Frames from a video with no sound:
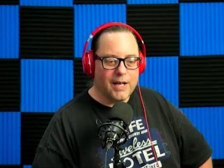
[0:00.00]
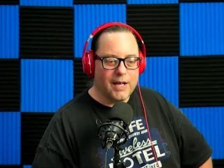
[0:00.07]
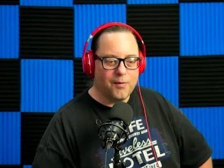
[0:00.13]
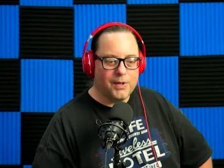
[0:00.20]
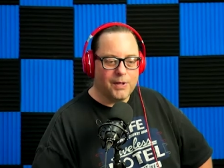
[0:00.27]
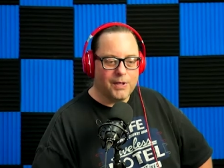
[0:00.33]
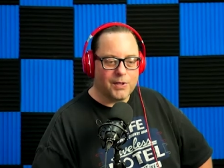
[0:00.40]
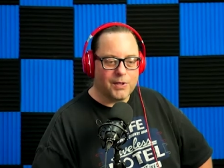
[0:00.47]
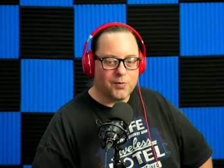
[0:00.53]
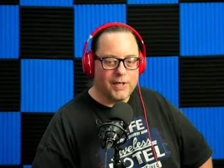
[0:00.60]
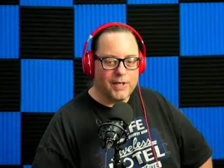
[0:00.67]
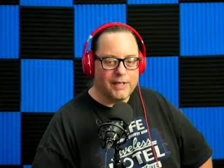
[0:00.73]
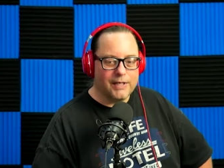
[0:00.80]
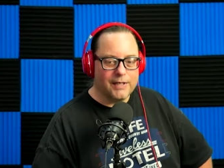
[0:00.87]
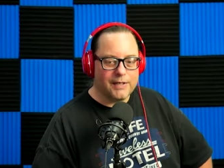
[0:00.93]
with the
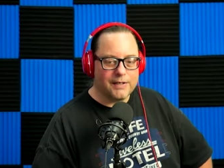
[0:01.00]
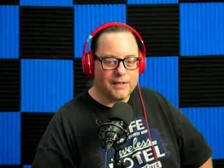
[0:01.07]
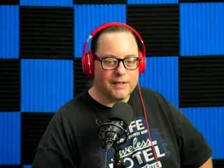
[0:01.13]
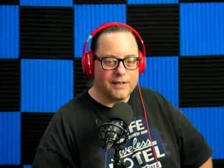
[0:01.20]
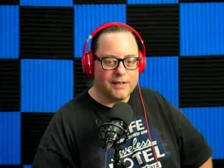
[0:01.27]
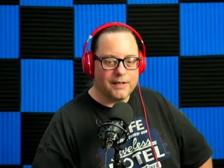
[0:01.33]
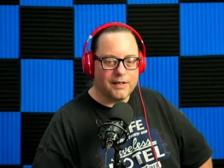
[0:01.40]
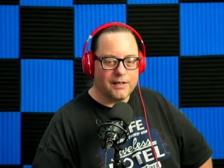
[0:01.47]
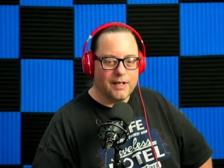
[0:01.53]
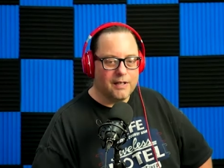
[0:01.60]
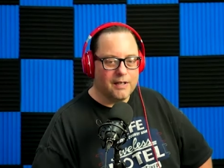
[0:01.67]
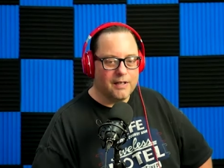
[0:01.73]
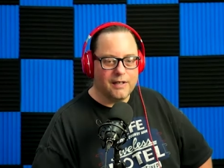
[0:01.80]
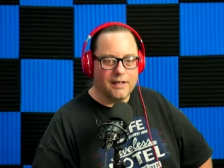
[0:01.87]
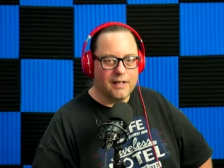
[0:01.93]
sweetness. Uh,
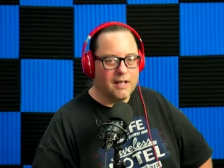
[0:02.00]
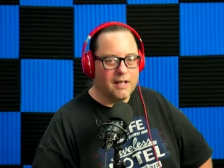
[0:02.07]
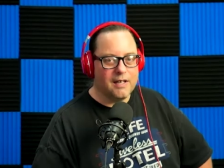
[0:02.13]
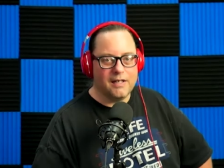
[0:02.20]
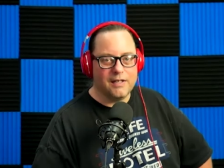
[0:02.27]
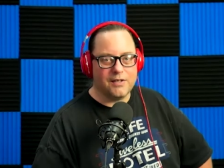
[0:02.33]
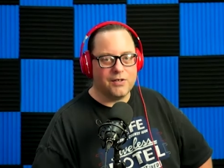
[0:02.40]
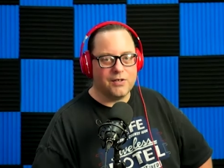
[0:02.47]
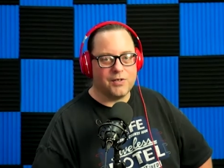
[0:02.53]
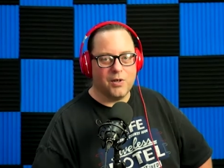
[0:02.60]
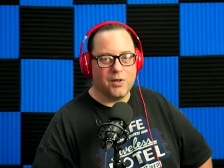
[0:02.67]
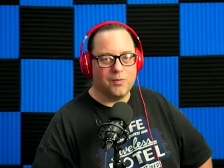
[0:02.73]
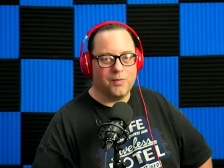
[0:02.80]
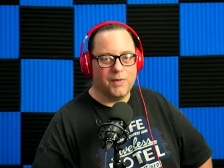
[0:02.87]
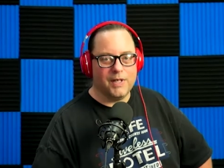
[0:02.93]
yeah. The, uh, it's just
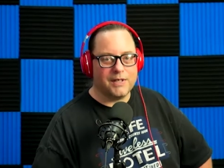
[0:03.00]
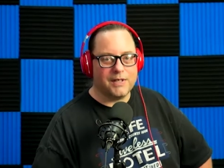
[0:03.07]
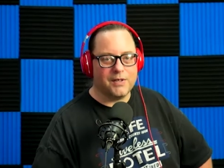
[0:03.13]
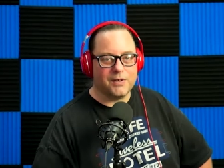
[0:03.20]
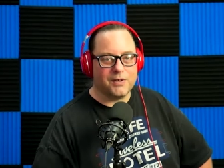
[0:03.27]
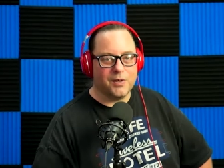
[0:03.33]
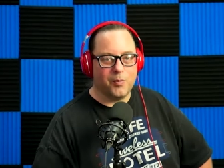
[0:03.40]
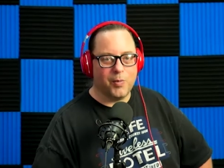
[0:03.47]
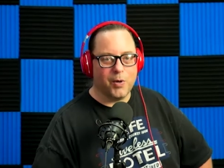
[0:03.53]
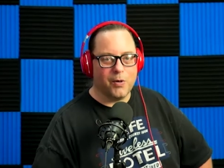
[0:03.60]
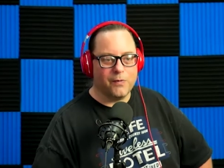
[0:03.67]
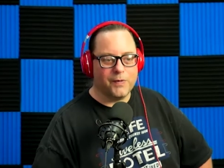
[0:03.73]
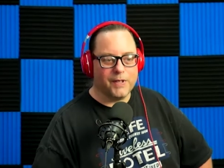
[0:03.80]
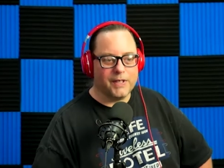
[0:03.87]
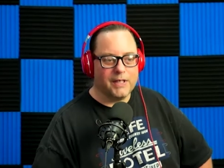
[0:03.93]
so. It's just so
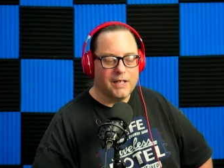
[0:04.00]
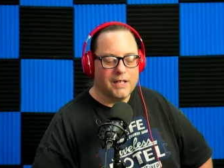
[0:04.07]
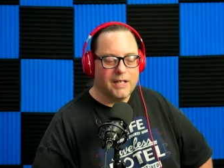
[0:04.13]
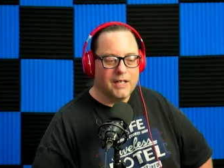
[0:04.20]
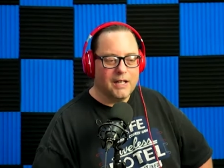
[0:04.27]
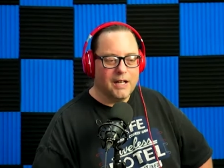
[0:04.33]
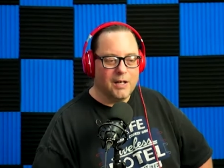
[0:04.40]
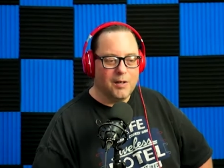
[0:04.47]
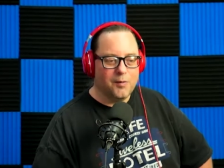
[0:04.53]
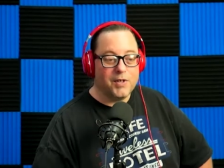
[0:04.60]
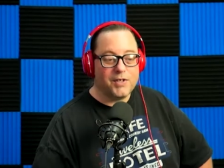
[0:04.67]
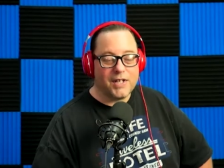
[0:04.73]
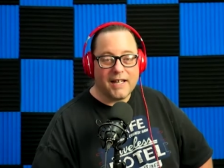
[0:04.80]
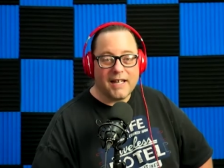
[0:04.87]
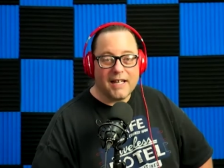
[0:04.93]
perfect um,
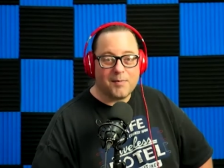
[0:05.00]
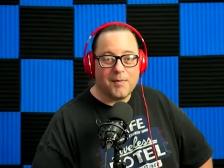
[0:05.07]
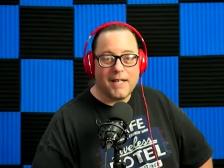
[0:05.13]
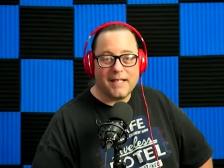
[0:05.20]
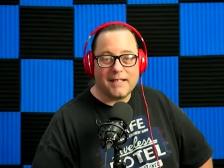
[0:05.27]
which yeah, I guess makes